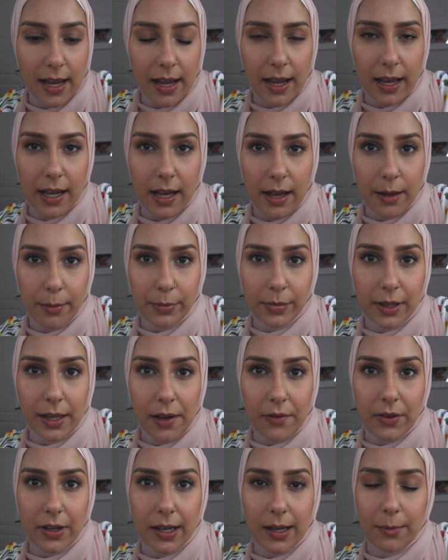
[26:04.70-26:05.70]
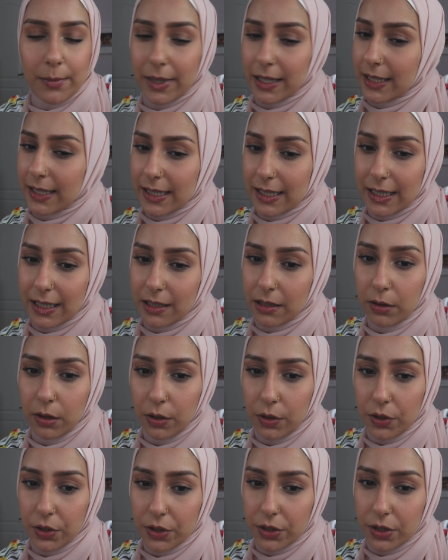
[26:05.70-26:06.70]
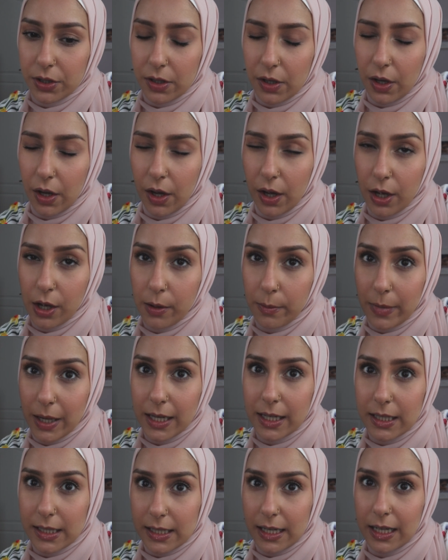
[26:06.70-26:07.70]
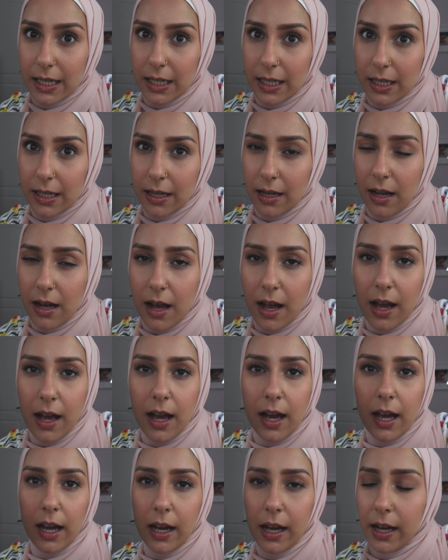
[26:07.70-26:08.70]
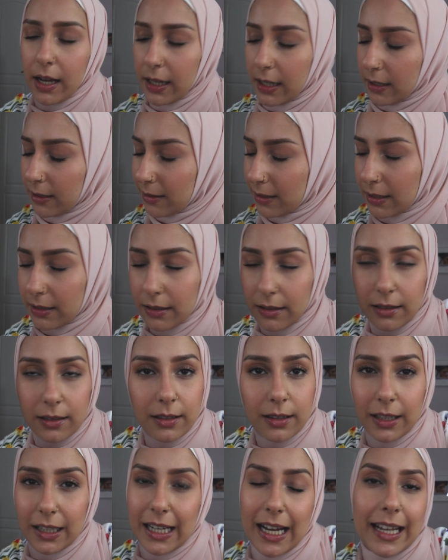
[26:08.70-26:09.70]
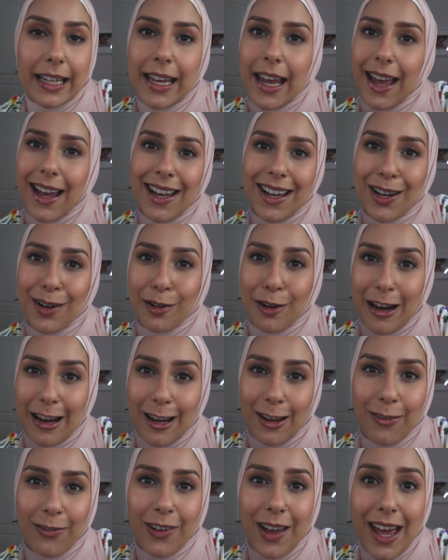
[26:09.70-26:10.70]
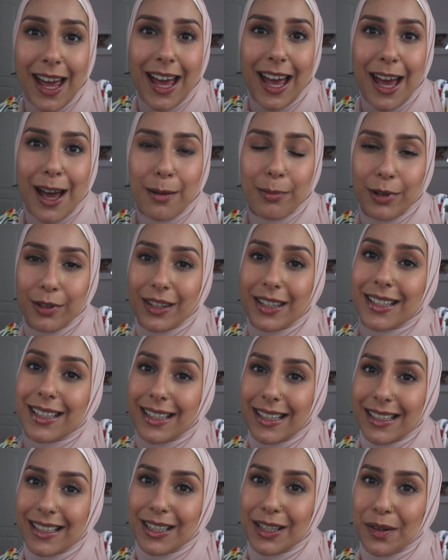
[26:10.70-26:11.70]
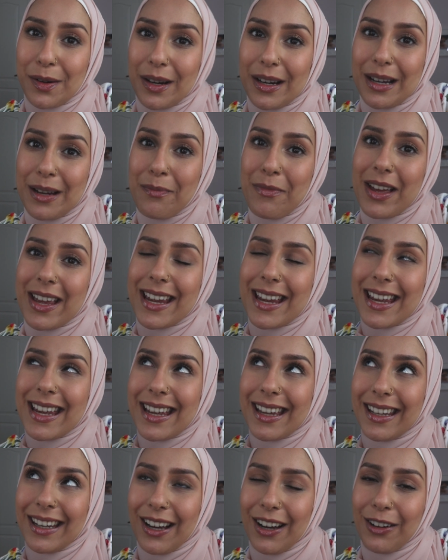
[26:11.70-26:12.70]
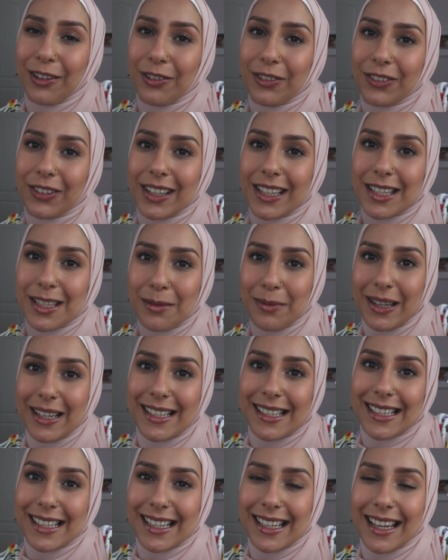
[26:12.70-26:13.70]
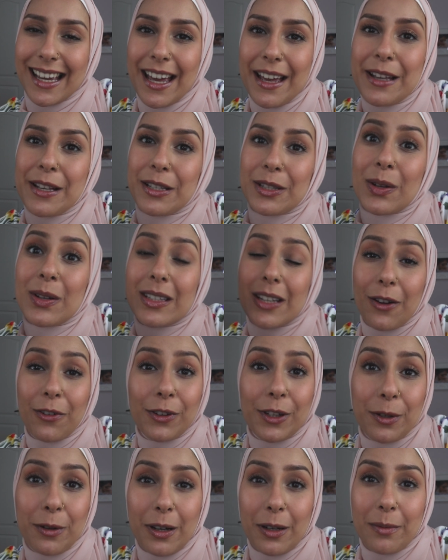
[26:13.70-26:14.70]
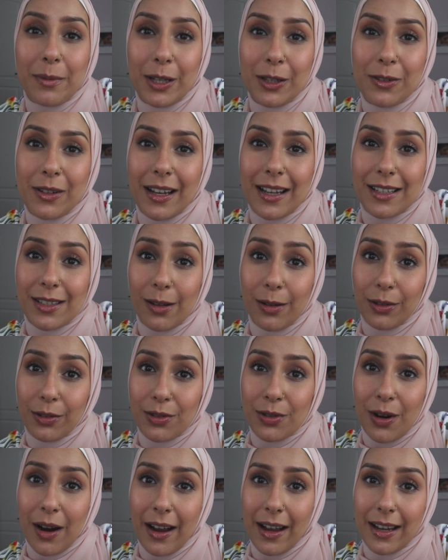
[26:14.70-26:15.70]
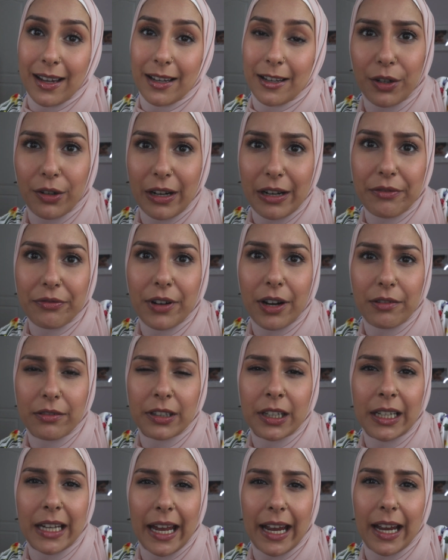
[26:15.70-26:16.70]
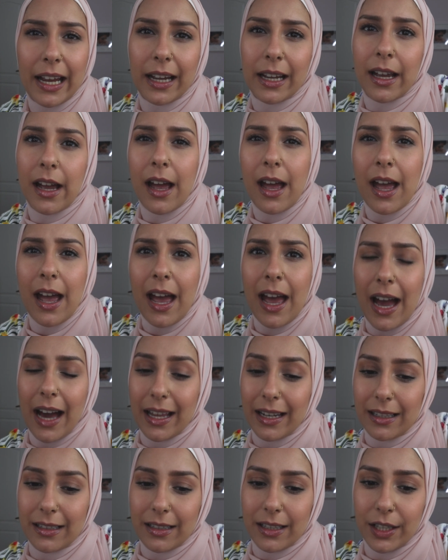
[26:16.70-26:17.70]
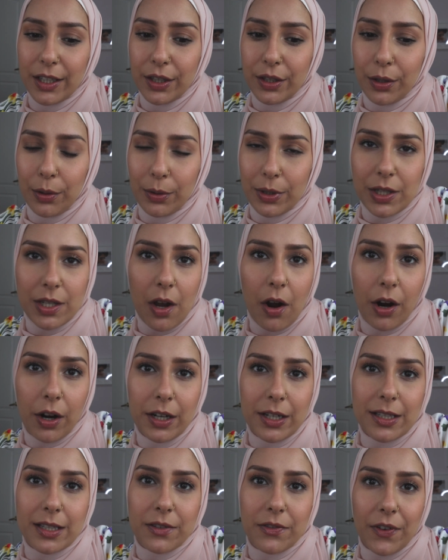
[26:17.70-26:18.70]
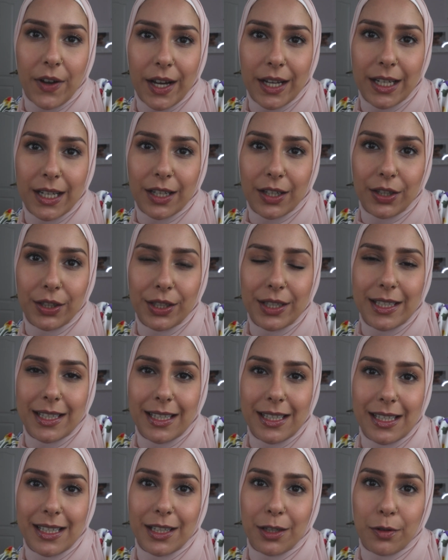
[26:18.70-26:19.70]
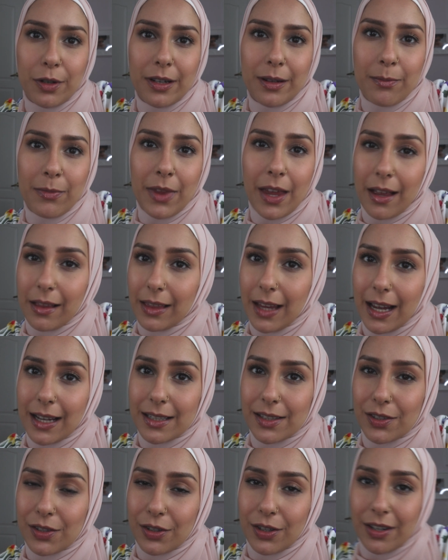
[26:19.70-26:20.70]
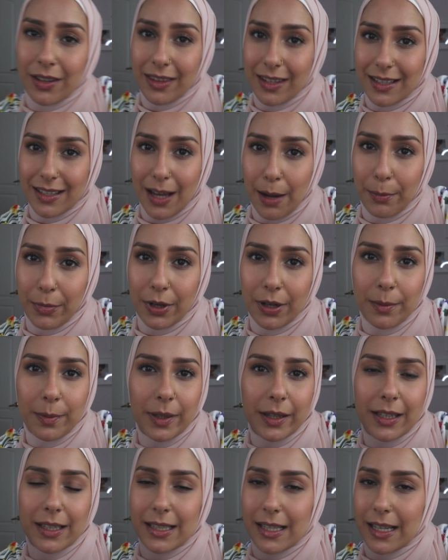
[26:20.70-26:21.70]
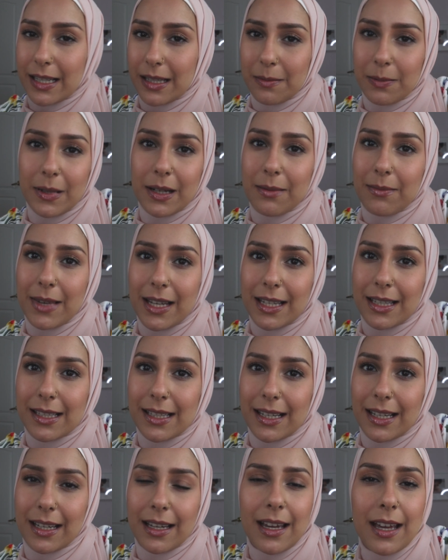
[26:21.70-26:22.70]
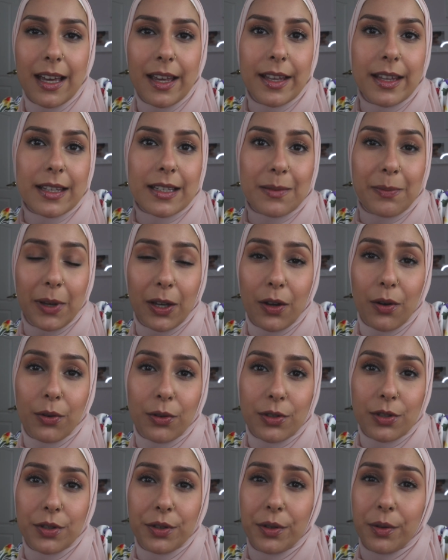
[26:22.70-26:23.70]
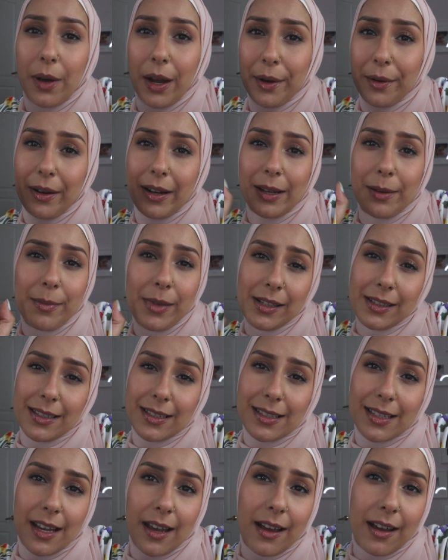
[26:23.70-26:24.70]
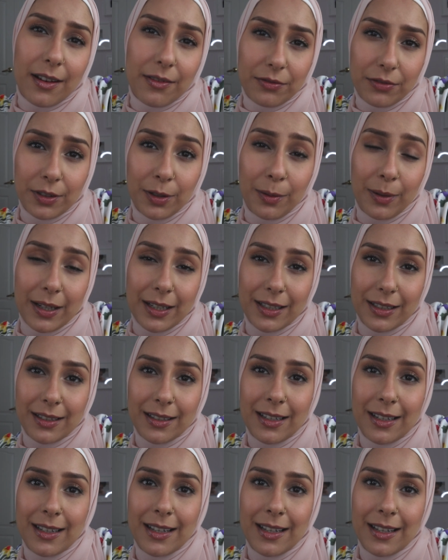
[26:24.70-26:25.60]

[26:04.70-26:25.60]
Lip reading: I am loving. My skin looks amazing. I can't rave about the CC cream enough. It's amazing. So I definitely recommend you guys all try it. Great for every day. And you know, it's hard to find a good CC cream that lasts during the summer, but this has been amazing. It's my go-to. I recommend it to everyone.